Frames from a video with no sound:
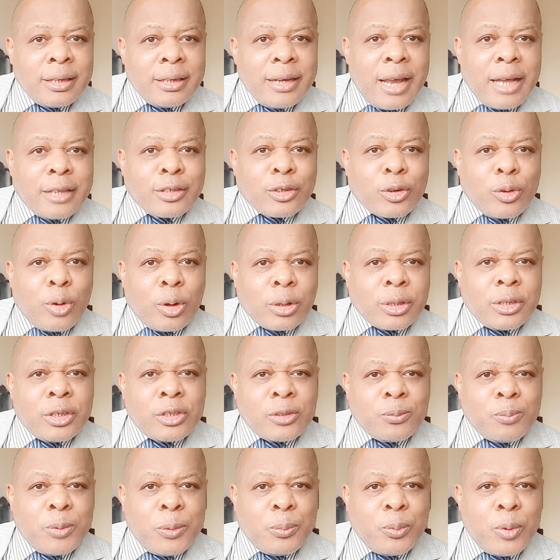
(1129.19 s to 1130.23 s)
that
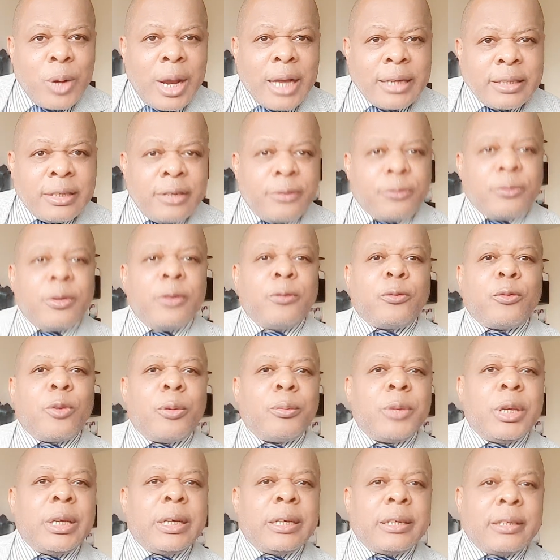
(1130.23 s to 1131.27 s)
Scottish people are different
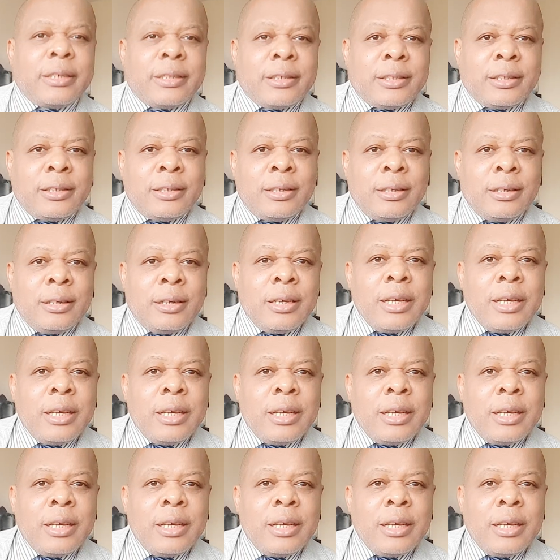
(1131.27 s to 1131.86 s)
from English.